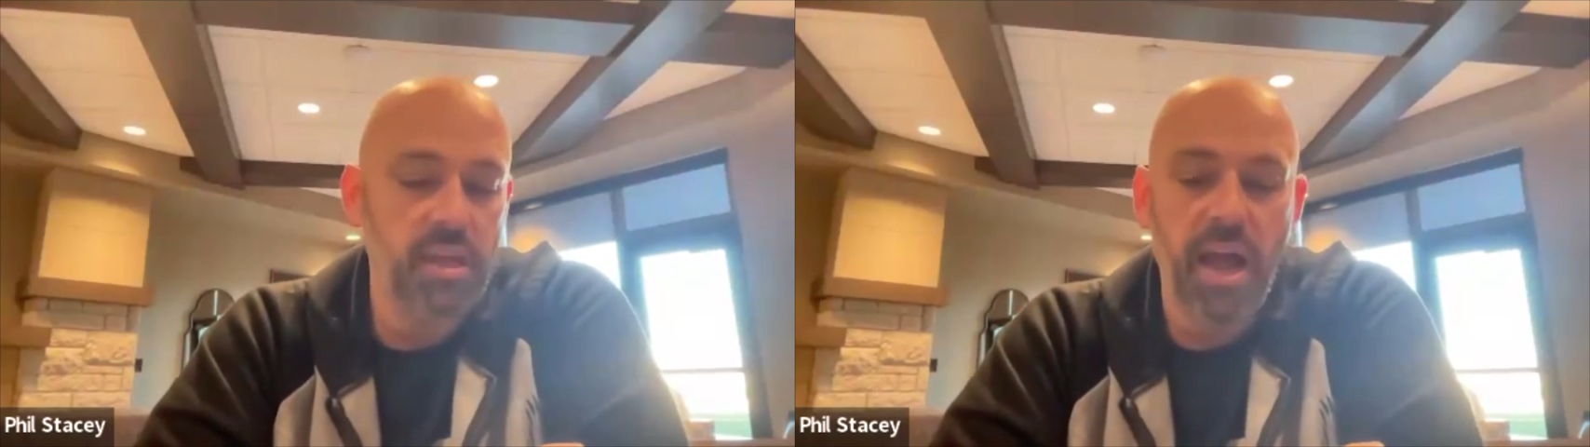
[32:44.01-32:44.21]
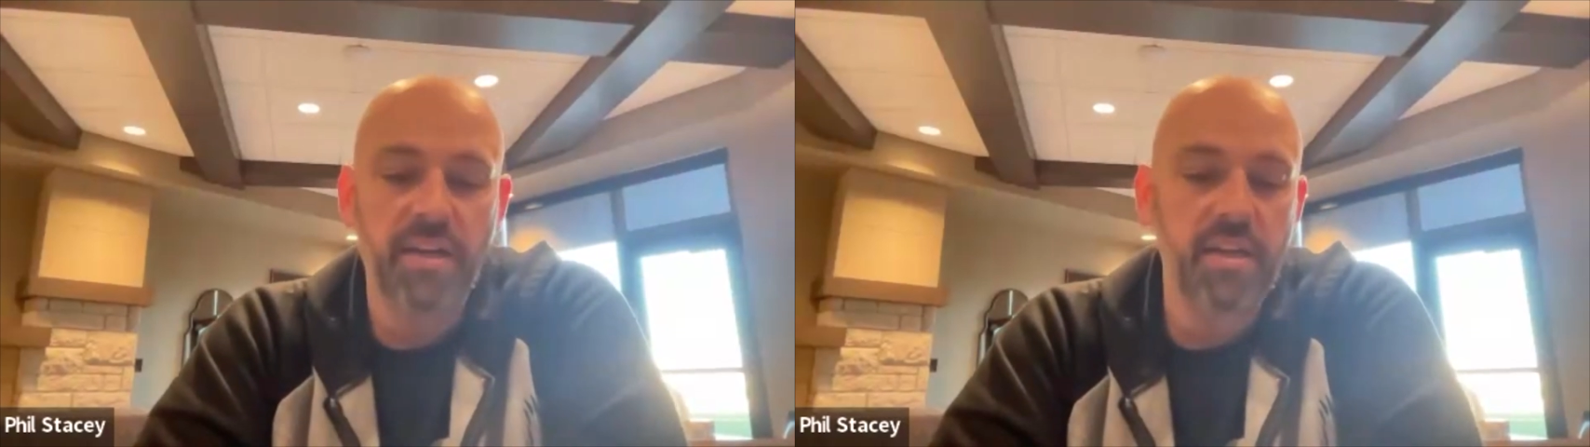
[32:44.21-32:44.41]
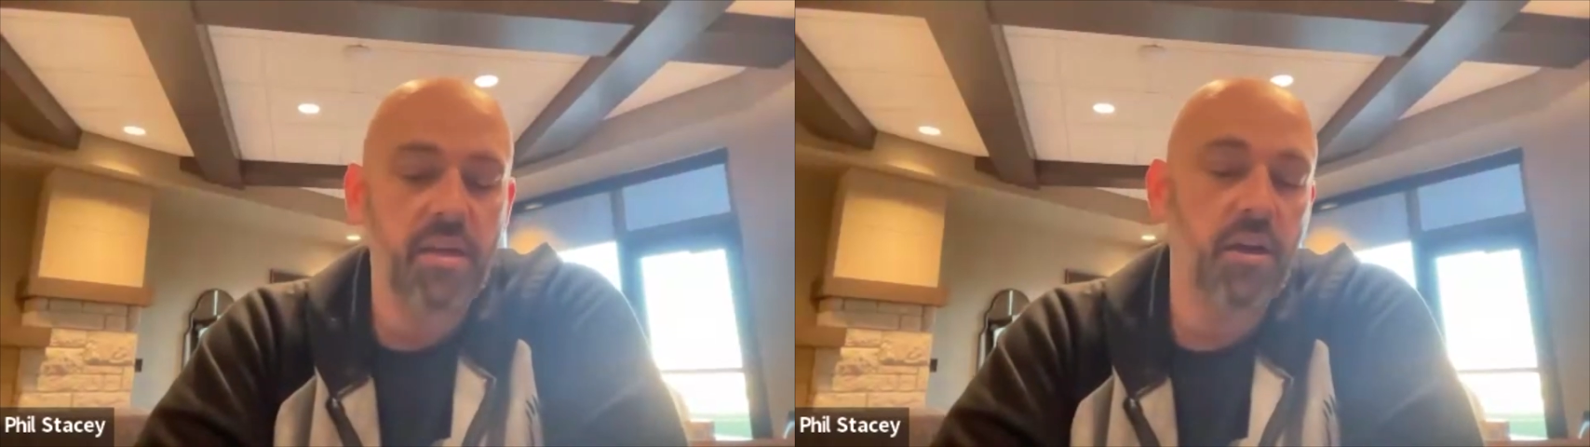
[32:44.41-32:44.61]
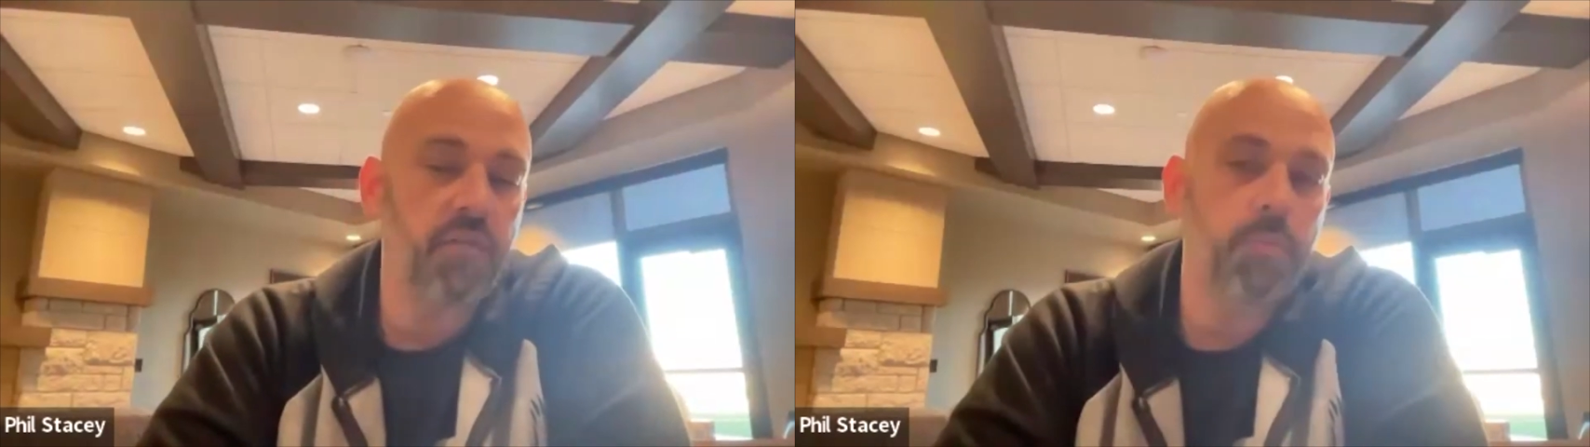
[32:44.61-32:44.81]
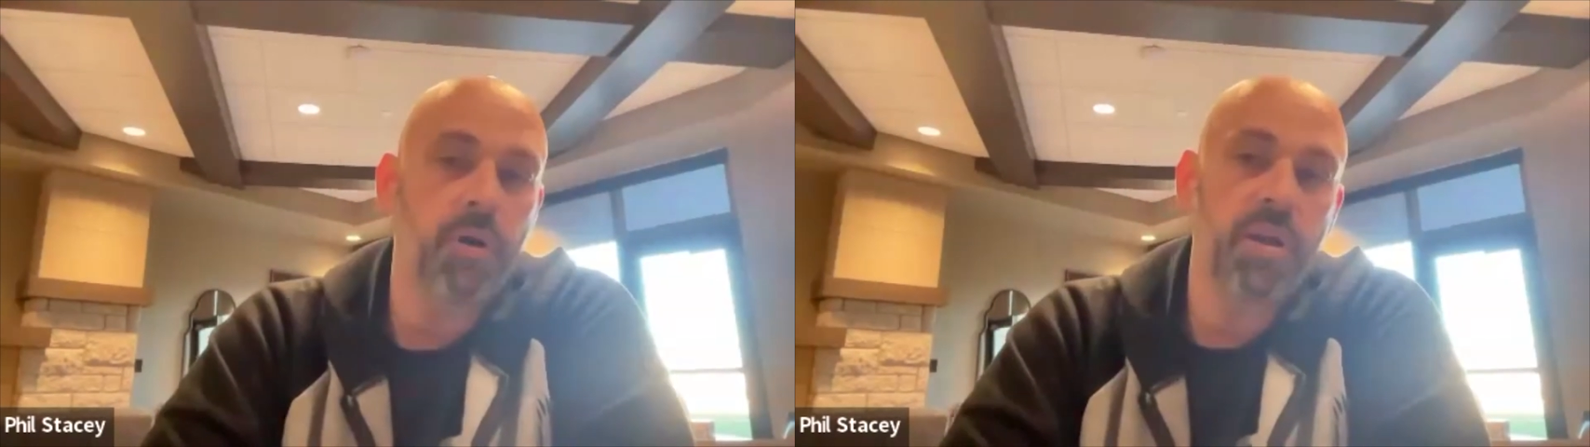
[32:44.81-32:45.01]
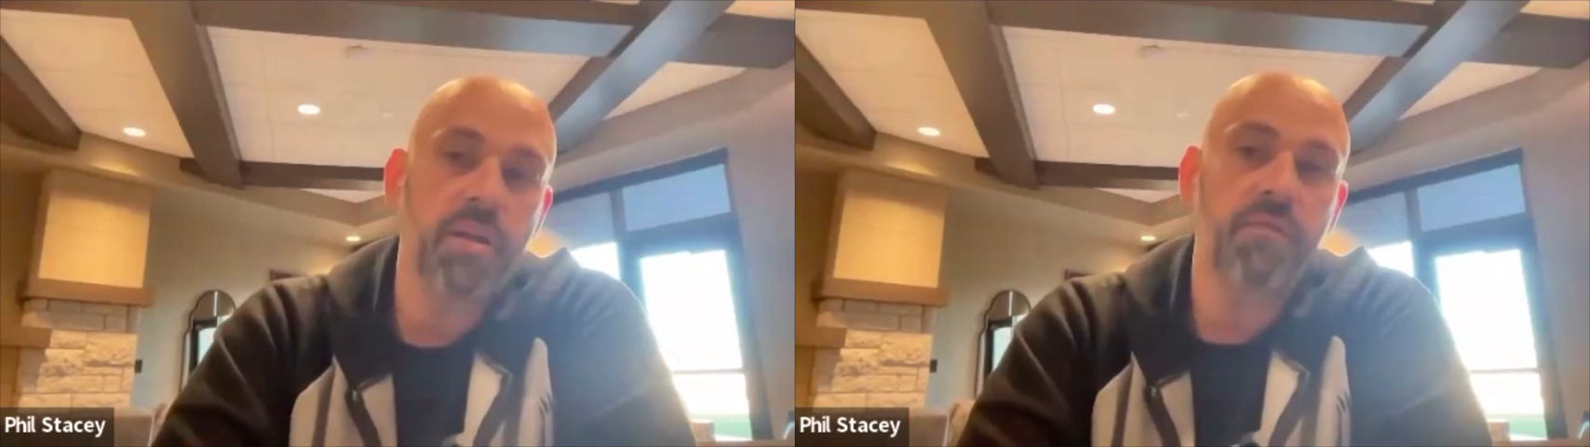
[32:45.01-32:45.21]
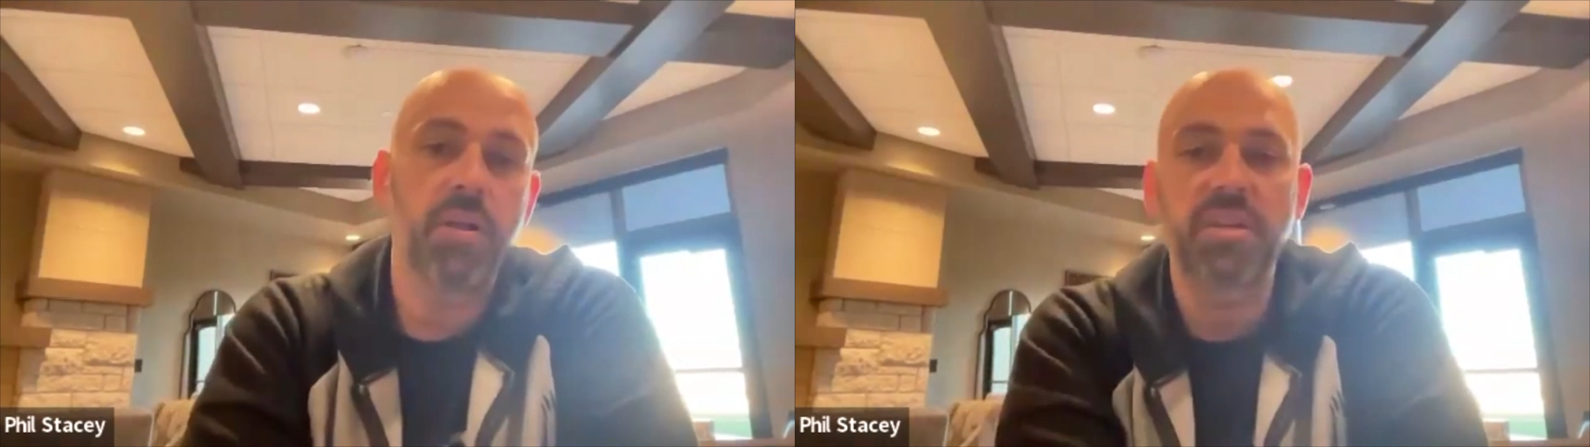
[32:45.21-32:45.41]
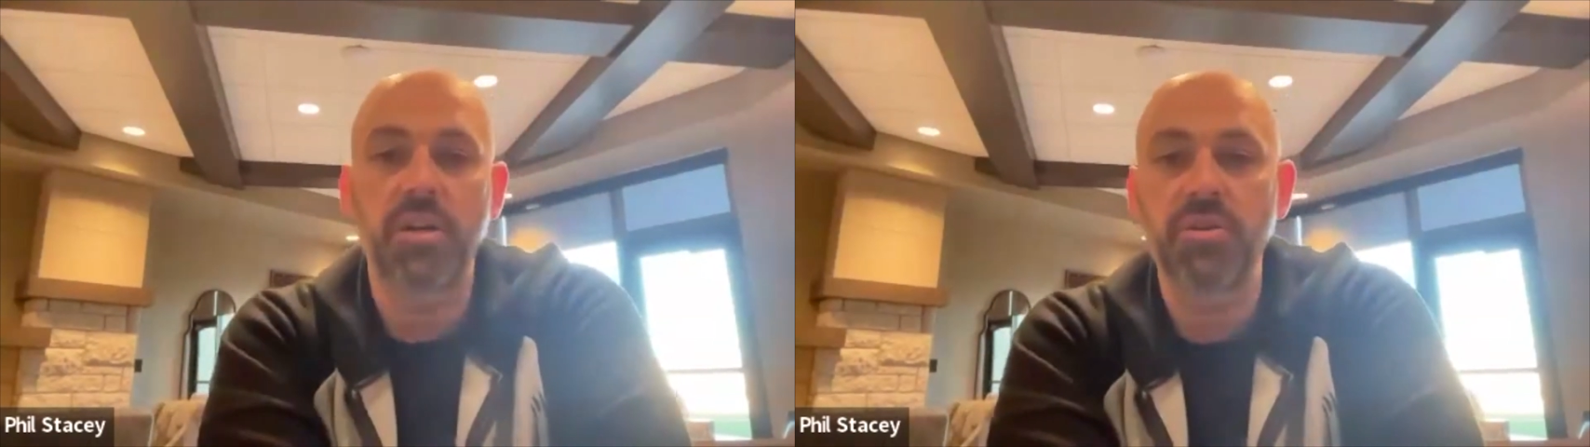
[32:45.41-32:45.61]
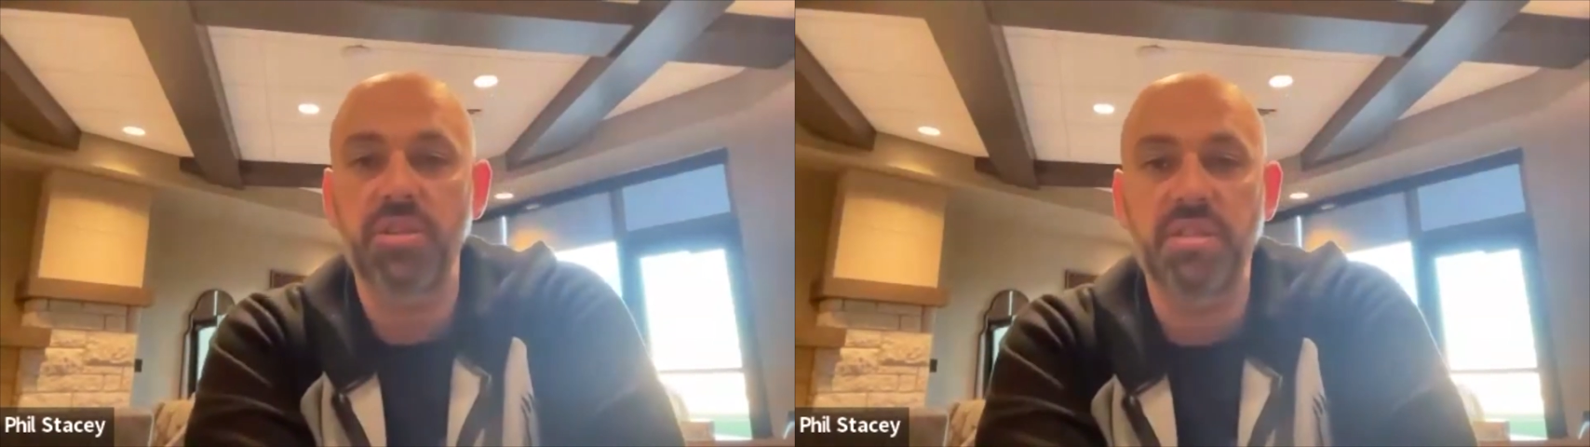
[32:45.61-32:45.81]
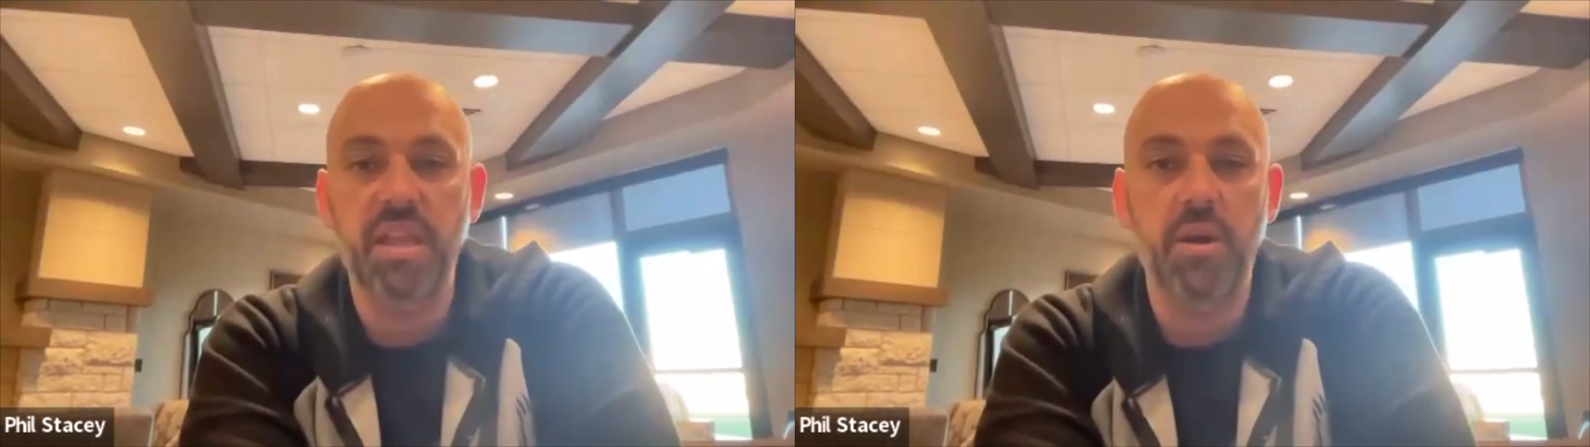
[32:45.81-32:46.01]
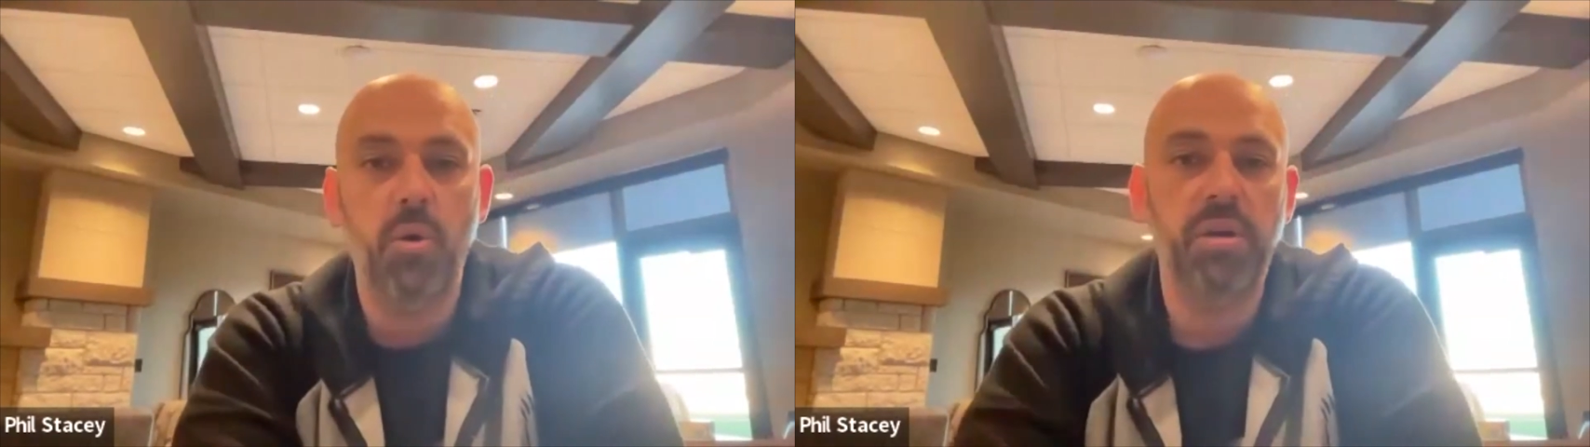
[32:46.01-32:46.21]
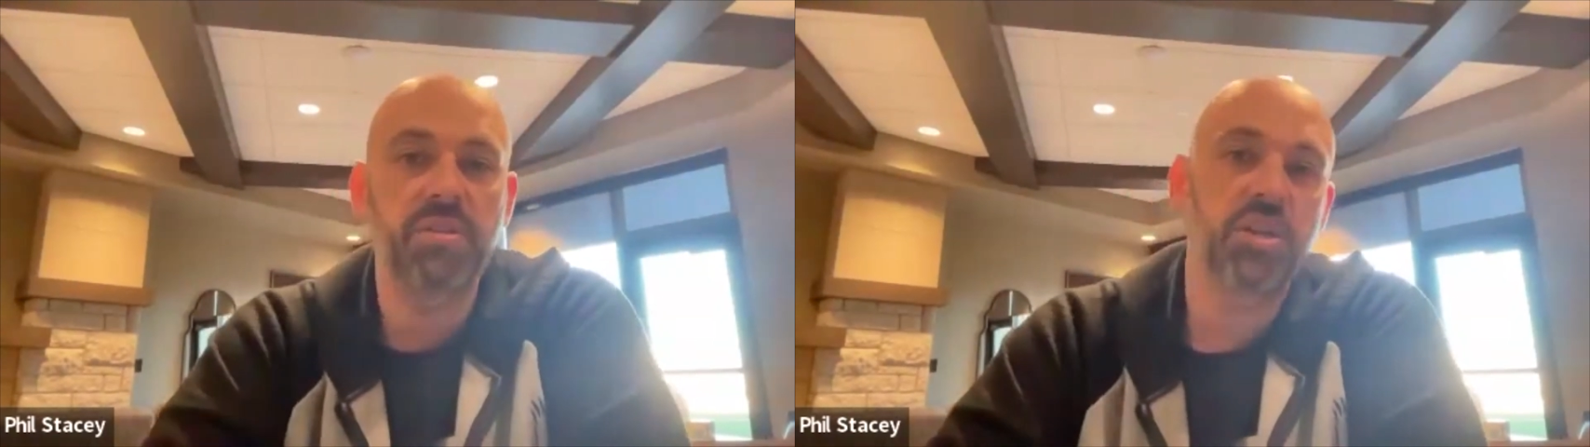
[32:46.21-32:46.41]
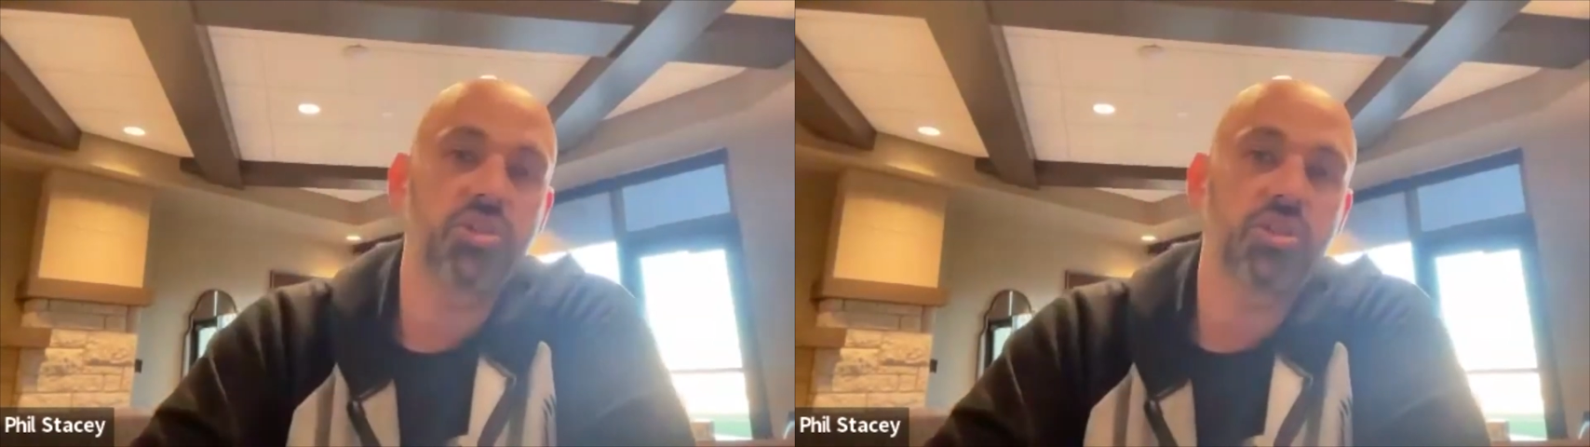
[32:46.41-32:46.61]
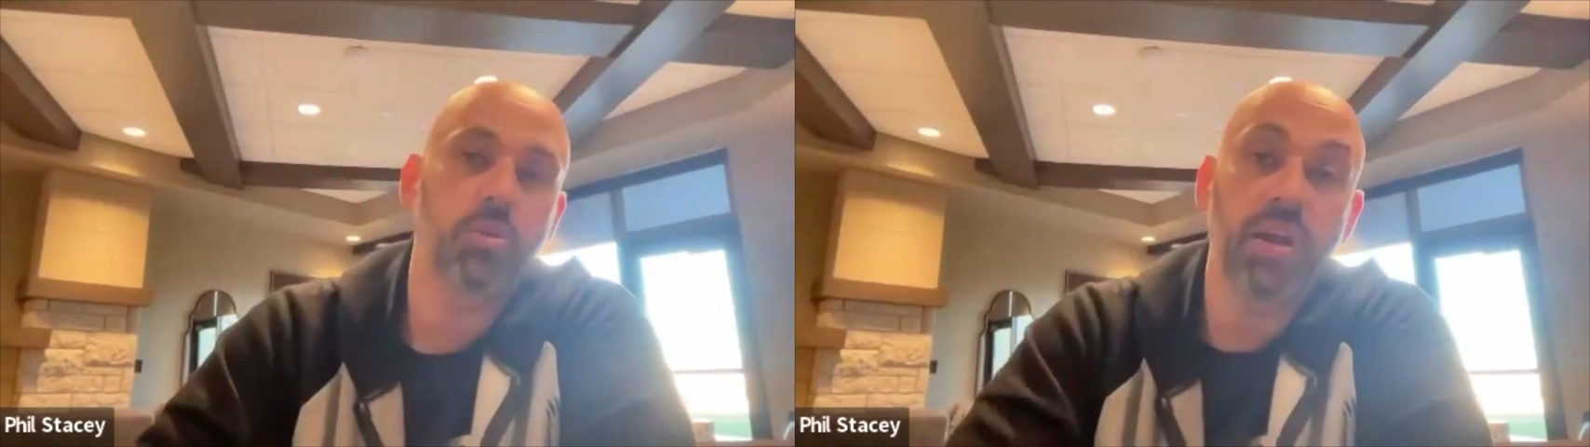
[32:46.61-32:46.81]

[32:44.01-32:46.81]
idea of bringing volunteers into that organization,